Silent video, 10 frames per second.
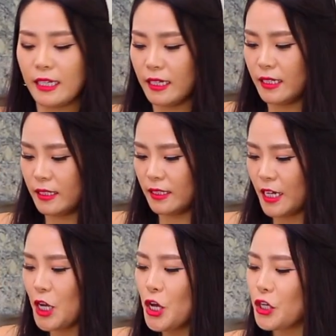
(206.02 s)
these
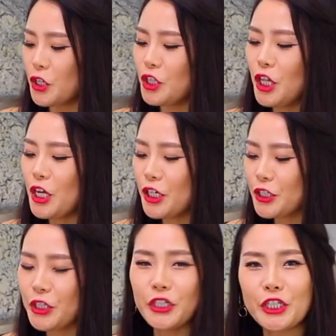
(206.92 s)
little
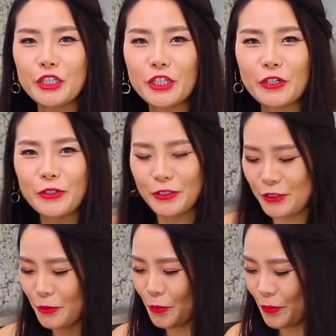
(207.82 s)
cutie
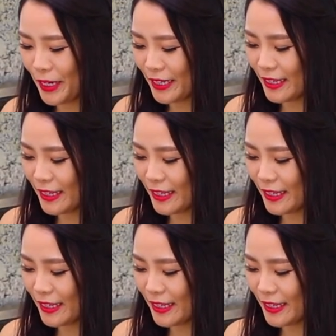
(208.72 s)
doughs with